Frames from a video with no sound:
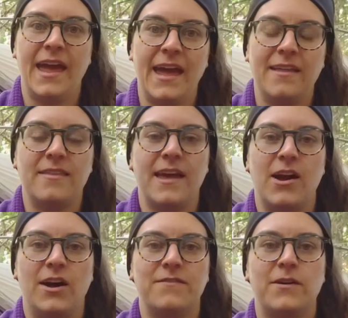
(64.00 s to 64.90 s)
and they
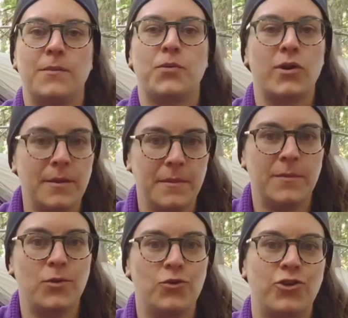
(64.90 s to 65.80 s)
offer
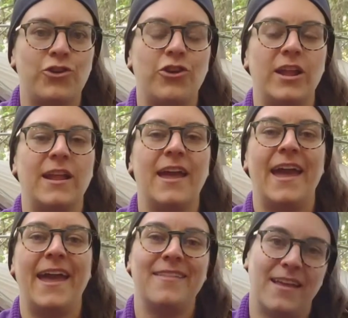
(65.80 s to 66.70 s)
premium nutrition
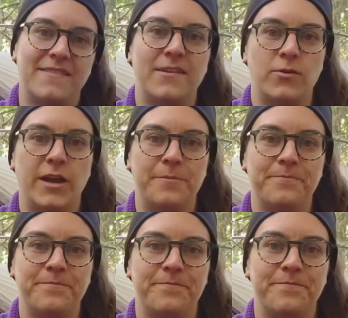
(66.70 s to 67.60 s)
and less sodium.
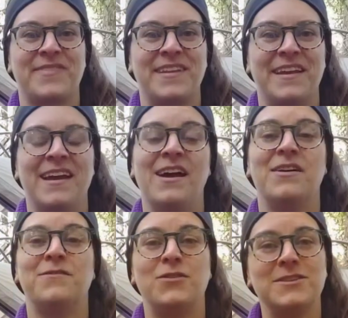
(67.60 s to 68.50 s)

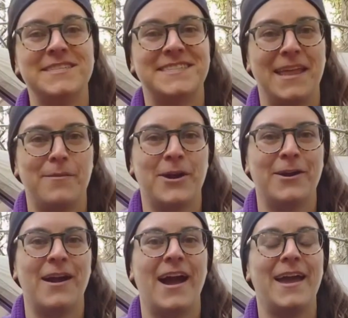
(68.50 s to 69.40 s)
Full
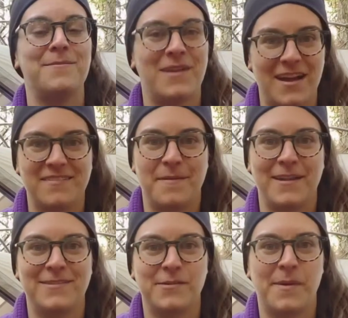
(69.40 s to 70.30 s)
disclaimer, I am not
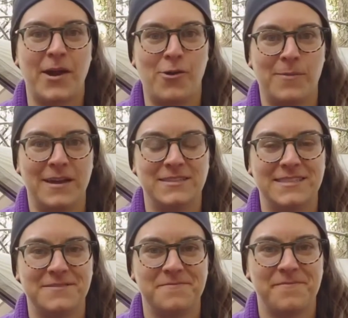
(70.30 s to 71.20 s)
sponsored by OMEALS.